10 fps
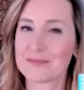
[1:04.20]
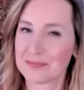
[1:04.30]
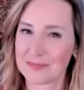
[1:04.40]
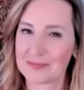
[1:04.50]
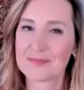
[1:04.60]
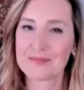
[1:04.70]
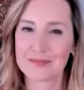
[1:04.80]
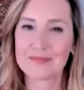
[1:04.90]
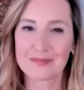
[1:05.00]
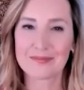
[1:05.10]

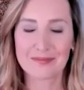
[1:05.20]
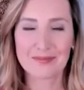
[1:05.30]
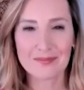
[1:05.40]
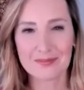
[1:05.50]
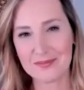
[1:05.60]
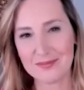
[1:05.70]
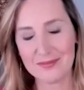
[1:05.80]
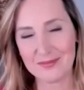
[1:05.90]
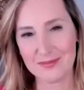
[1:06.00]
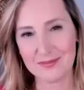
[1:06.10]

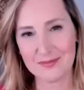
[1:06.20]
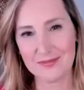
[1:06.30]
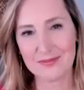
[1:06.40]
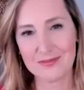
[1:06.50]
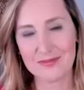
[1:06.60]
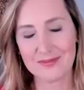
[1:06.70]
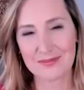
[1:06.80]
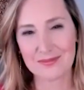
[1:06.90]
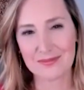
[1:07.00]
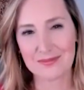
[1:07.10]

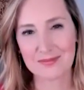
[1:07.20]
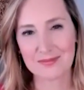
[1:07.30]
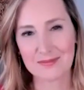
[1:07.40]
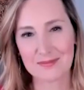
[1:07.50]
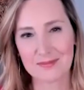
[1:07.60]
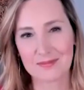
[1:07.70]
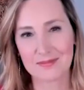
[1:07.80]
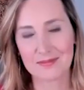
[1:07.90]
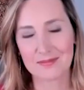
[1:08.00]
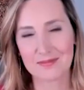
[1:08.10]

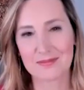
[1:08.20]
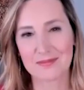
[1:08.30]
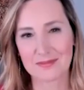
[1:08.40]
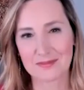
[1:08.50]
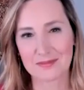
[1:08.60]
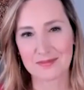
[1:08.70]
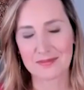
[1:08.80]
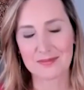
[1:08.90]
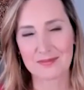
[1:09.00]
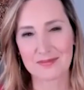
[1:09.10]

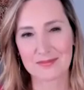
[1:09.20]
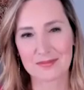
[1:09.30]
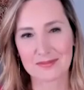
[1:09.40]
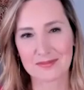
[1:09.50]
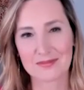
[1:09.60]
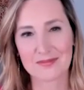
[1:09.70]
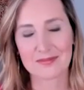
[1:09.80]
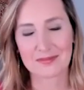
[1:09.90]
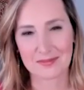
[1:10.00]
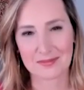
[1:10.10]

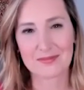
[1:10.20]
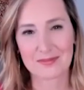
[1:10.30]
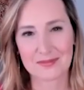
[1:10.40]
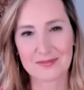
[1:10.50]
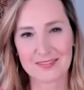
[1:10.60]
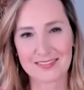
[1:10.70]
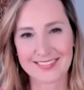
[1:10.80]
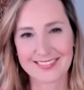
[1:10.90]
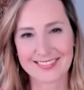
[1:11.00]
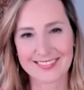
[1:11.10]

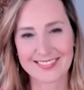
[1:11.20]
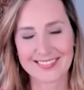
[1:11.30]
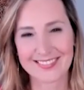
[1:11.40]
(not speaking)